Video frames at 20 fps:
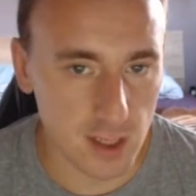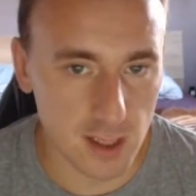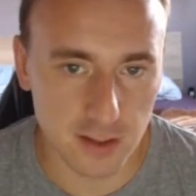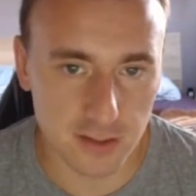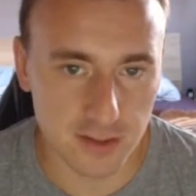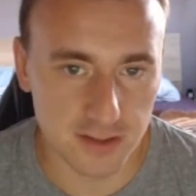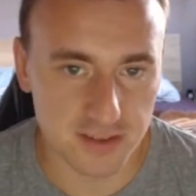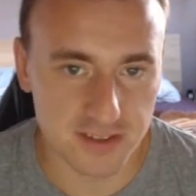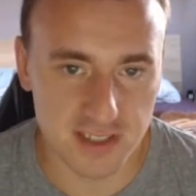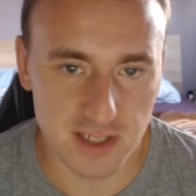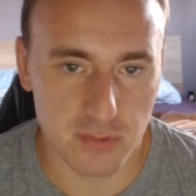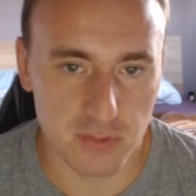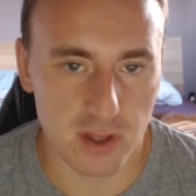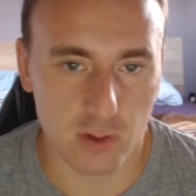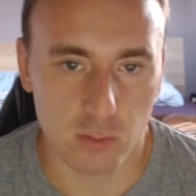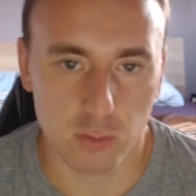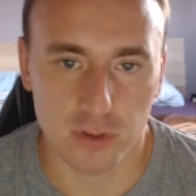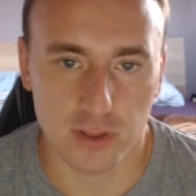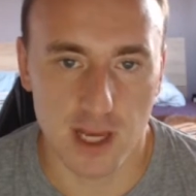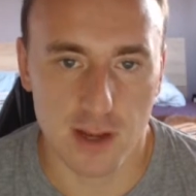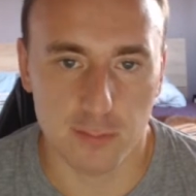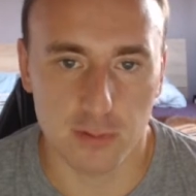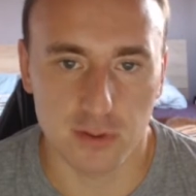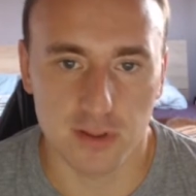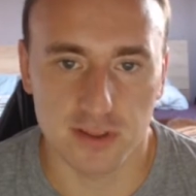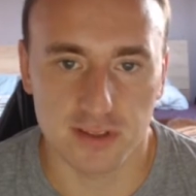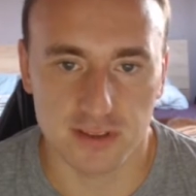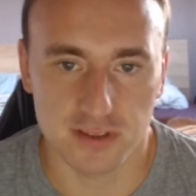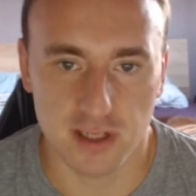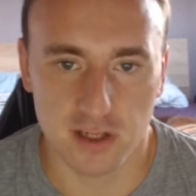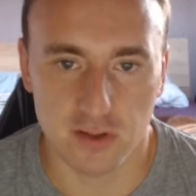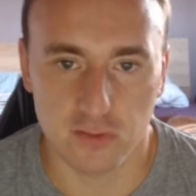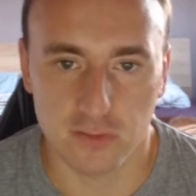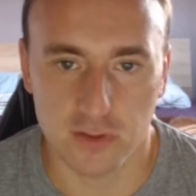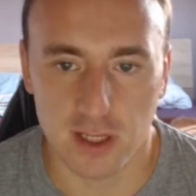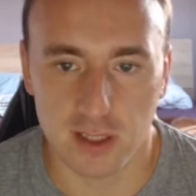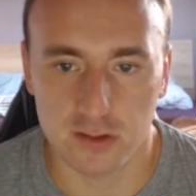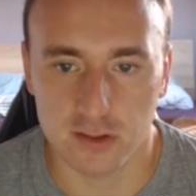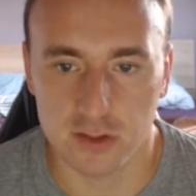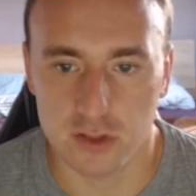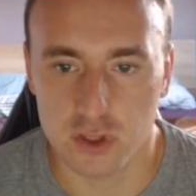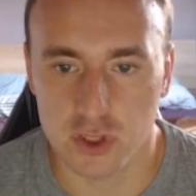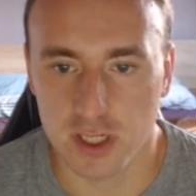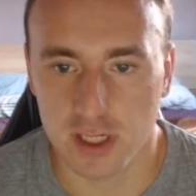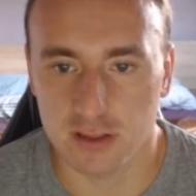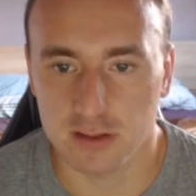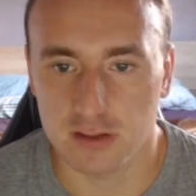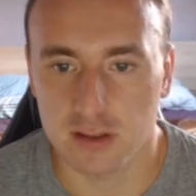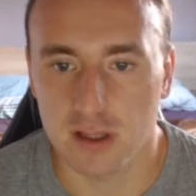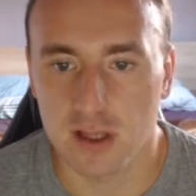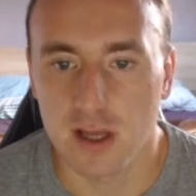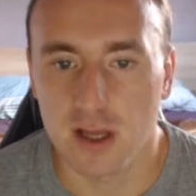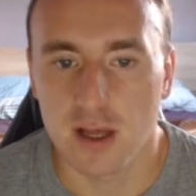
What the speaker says: the same thing would happen instead of king to g8.